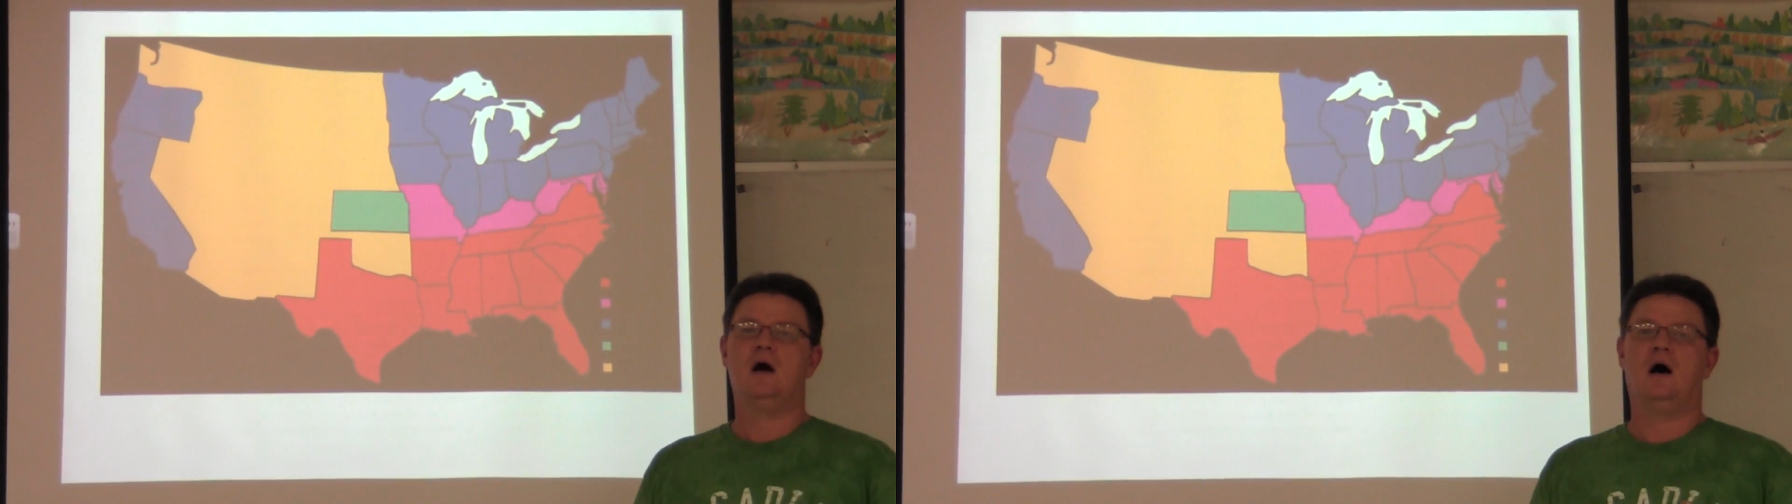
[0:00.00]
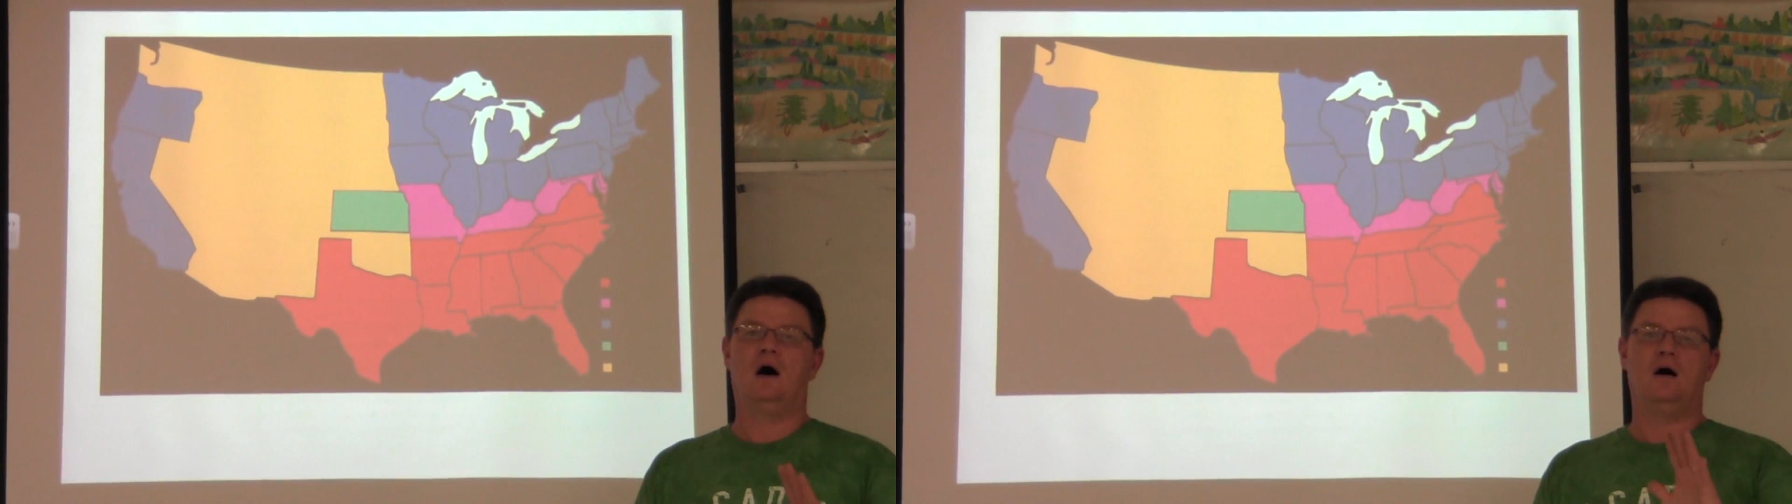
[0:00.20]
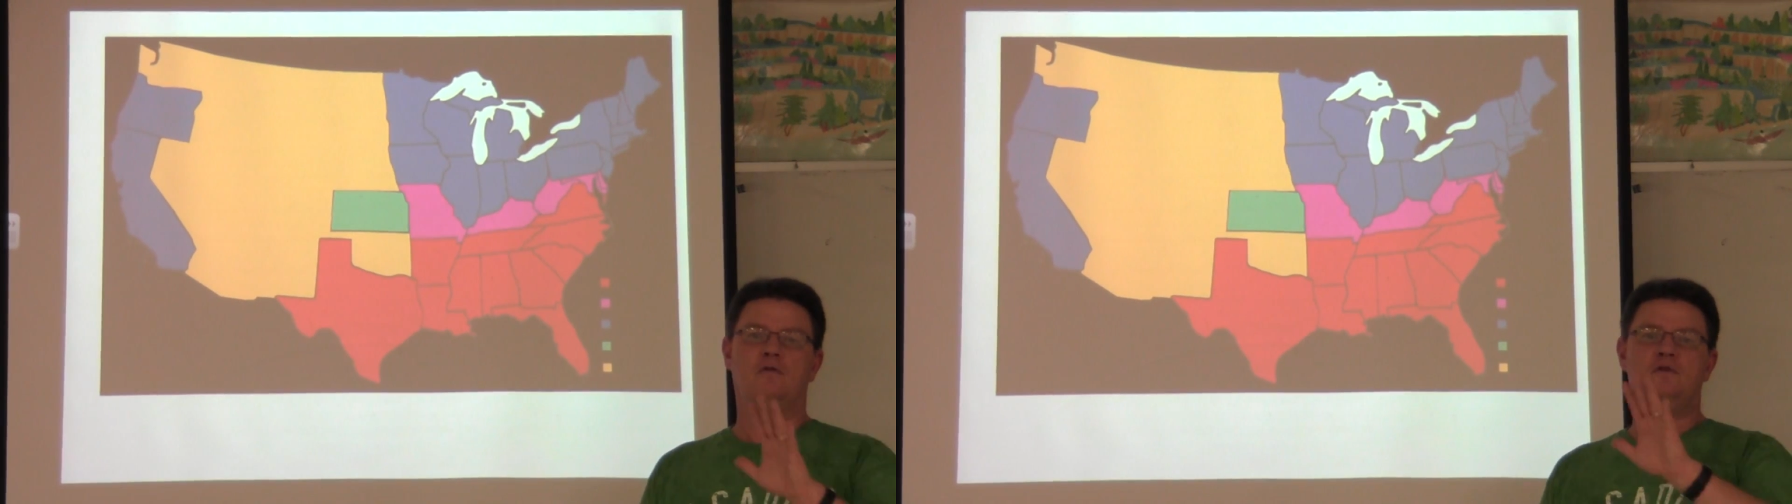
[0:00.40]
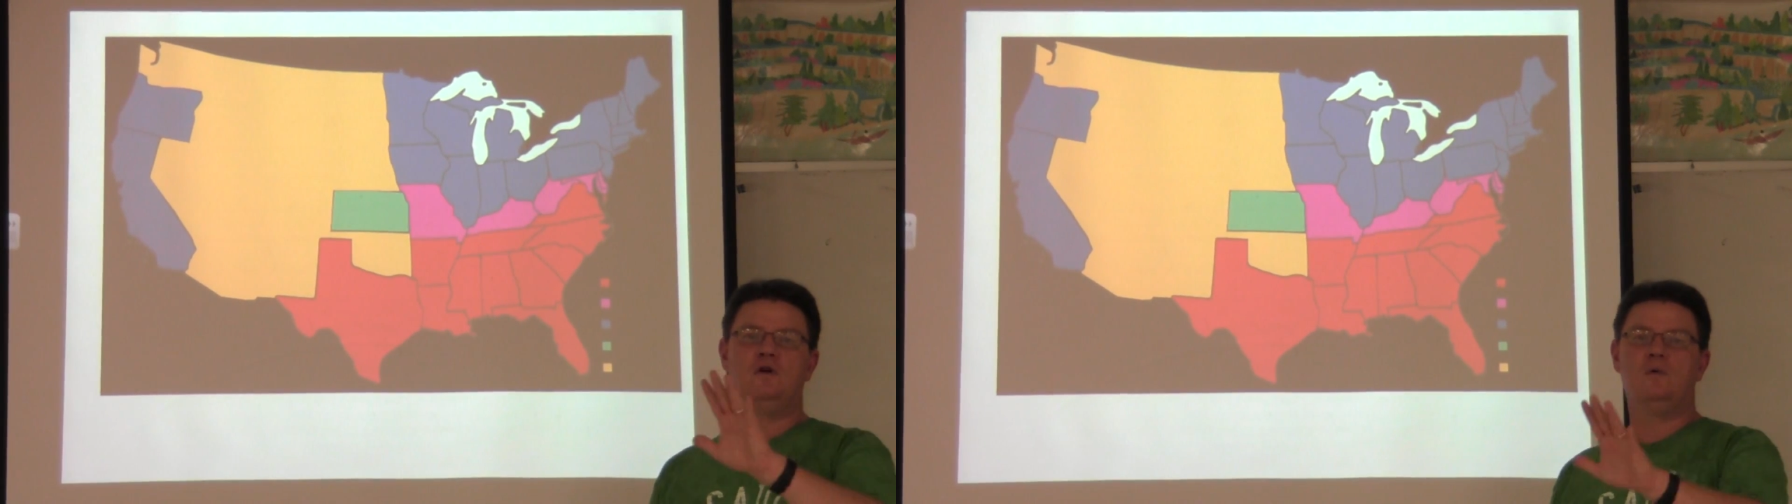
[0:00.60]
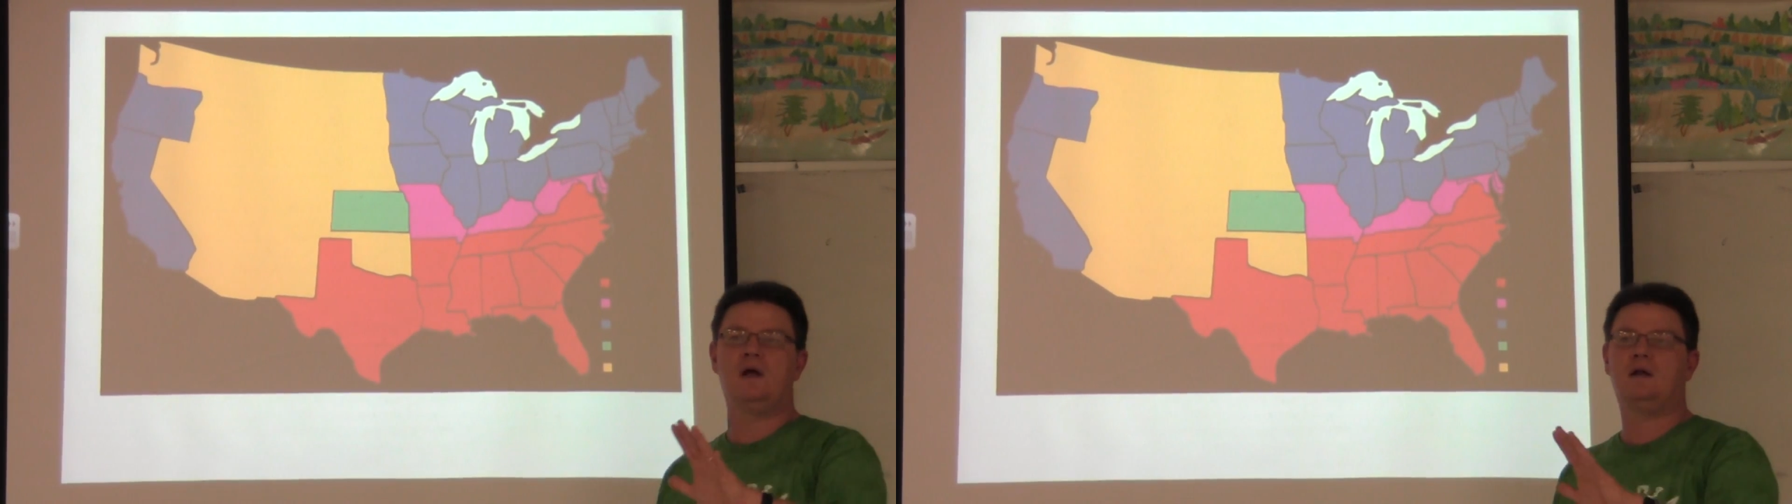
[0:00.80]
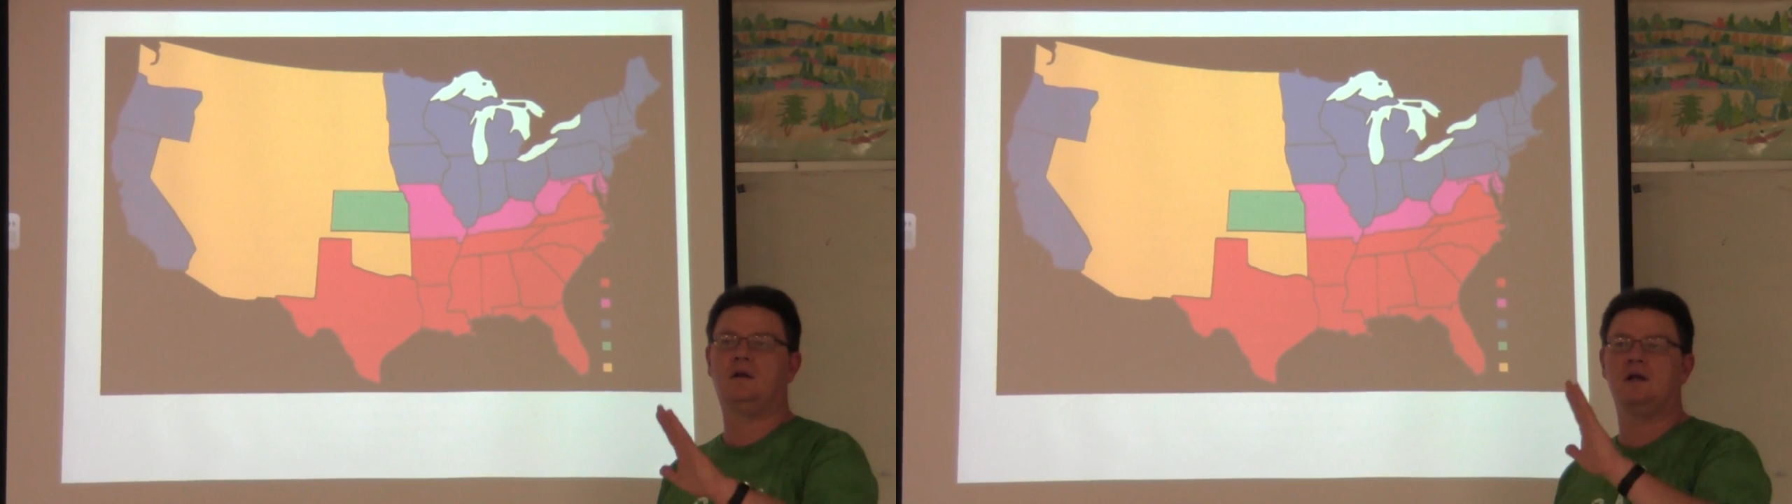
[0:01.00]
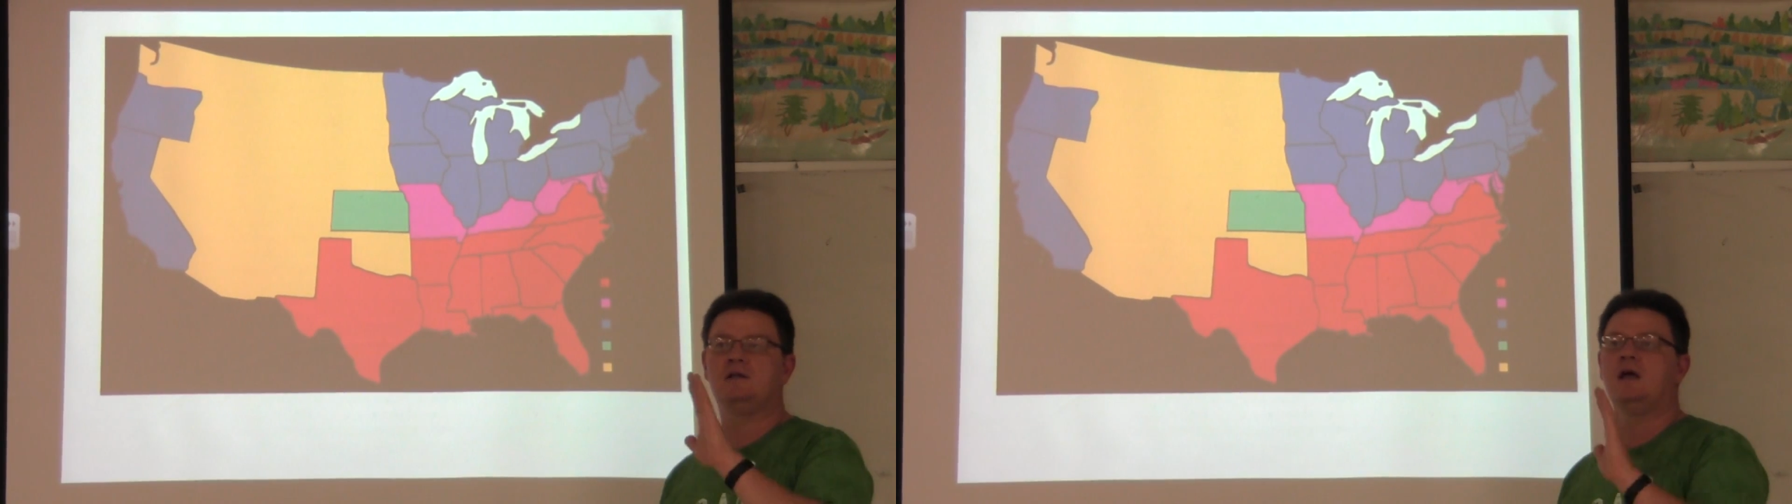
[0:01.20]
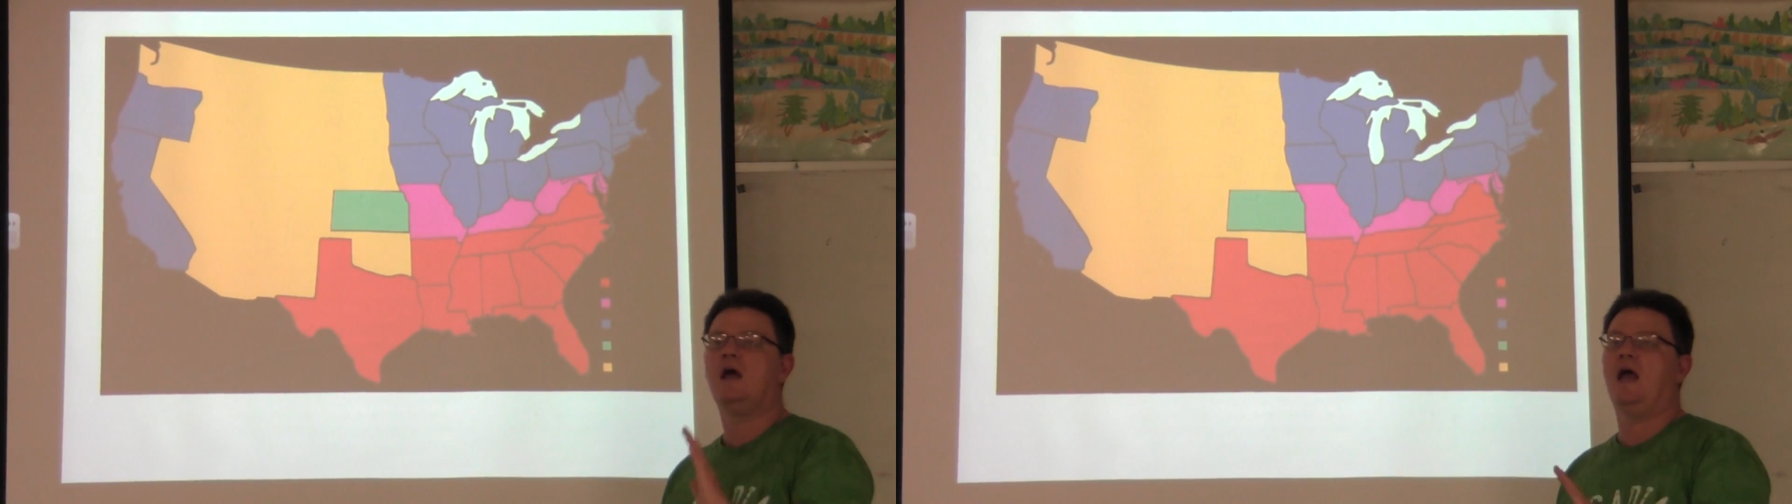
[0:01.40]
of New
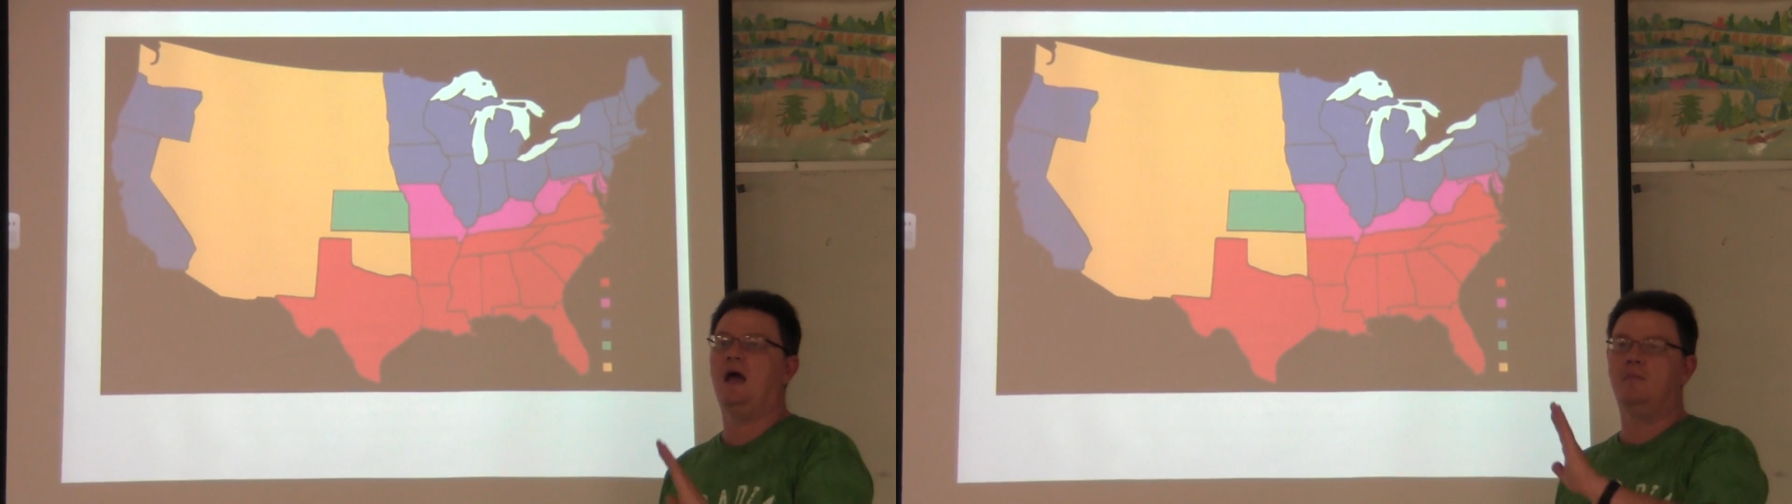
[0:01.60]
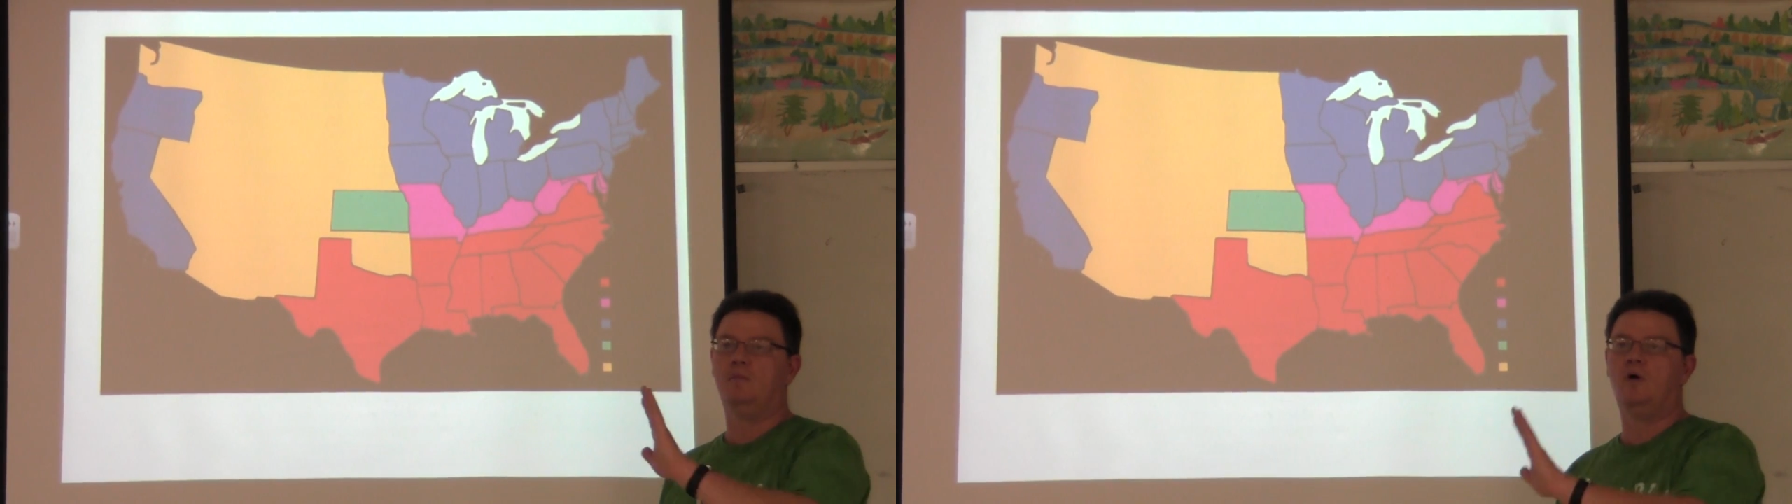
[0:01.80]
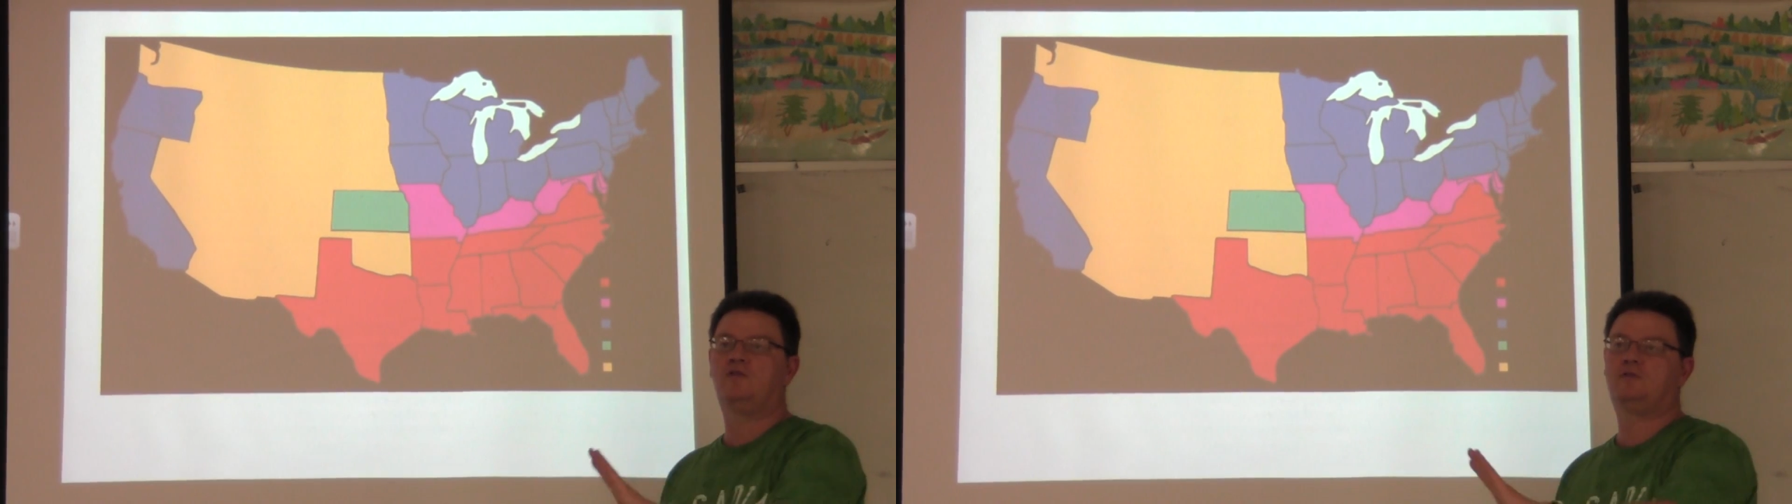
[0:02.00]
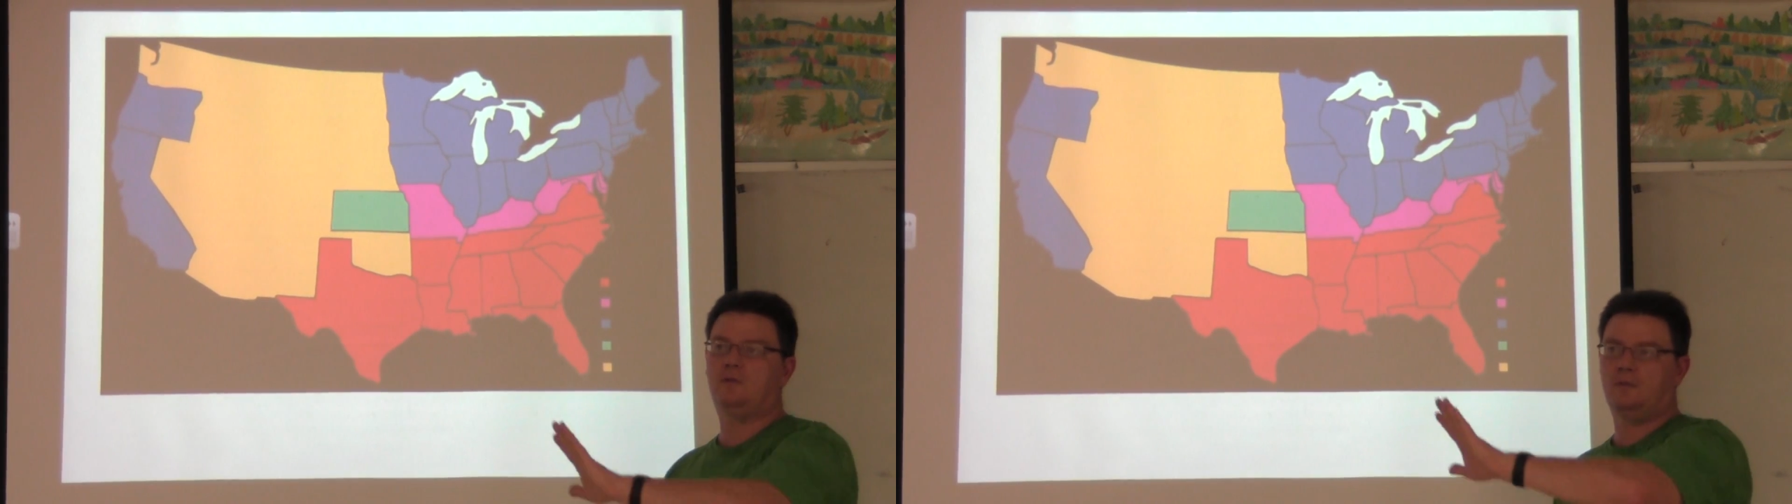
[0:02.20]
England and more